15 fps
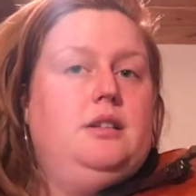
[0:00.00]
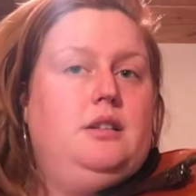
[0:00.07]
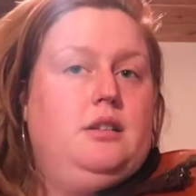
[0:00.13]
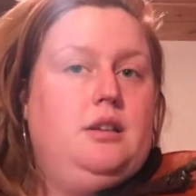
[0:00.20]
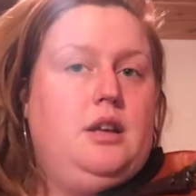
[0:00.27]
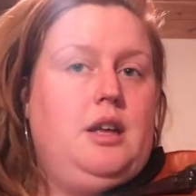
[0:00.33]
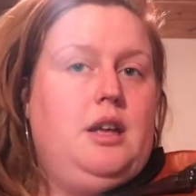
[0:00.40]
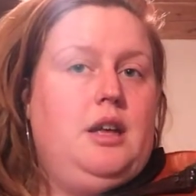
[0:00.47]

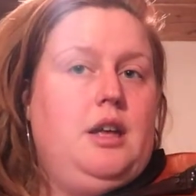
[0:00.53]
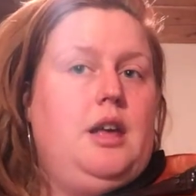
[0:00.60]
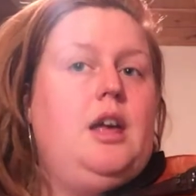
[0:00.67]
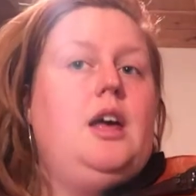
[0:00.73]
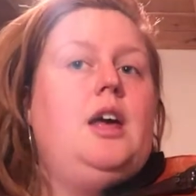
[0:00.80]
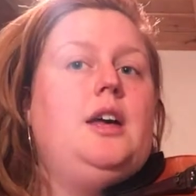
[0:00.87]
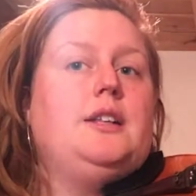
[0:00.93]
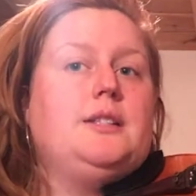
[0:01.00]

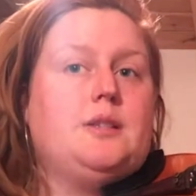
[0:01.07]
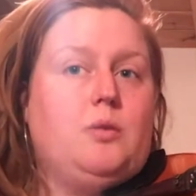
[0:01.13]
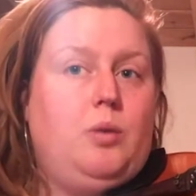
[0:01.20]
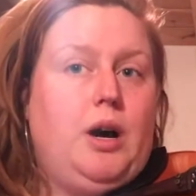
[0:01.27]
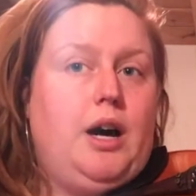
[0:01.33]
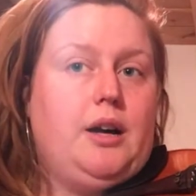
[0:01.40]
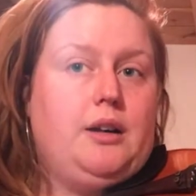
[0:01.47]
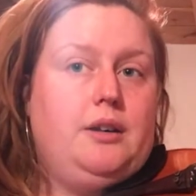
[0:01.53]

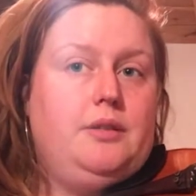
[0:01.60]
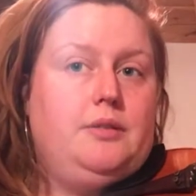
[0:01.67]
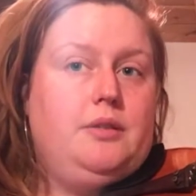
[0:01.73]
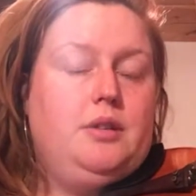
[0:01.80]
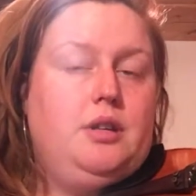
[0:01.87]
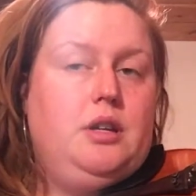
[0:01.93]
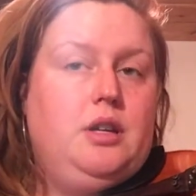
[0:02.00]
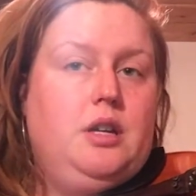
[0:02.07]
Squawk.
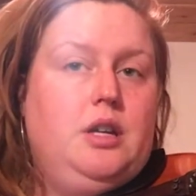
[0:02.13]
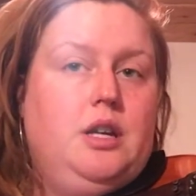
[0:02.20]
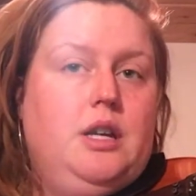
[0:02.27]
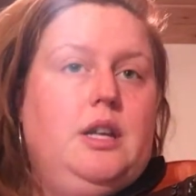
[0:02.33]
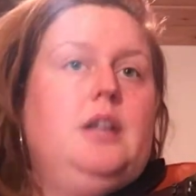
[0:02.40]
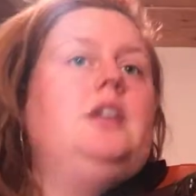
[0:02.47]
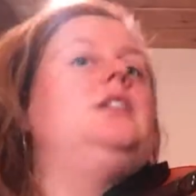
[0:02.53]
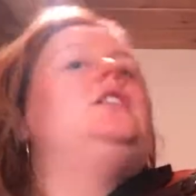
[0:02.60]

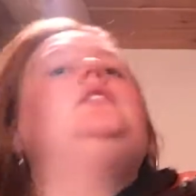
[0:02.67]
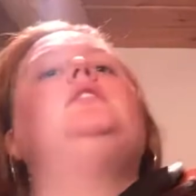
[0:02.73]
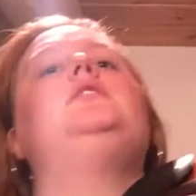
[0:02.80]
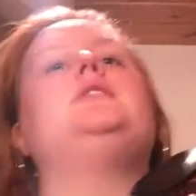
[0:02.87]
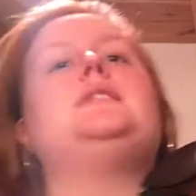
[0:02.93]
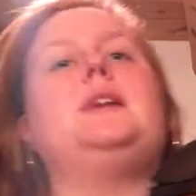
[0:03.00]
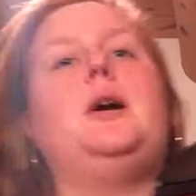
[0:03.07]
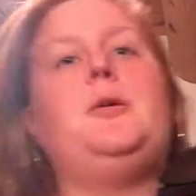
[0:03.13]

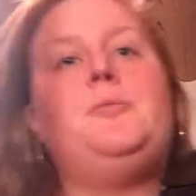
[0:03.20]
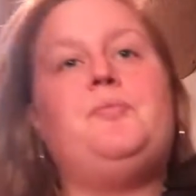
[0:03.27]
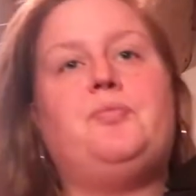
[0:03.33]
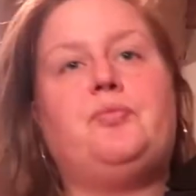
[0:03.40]
So